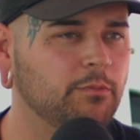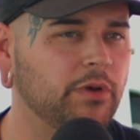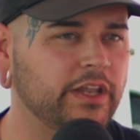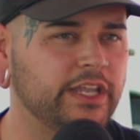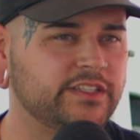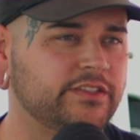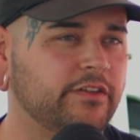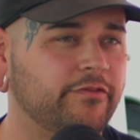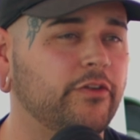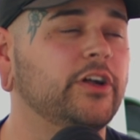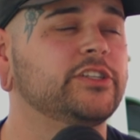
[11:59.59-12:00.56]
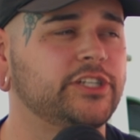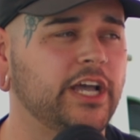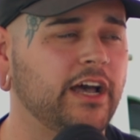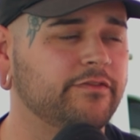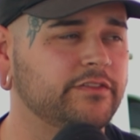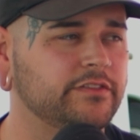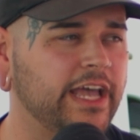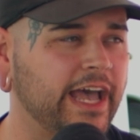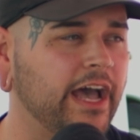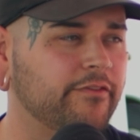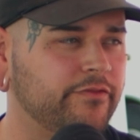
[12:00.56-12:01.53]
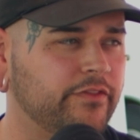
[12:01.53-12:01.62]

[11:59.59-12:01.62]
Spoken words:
But it's the front shaft half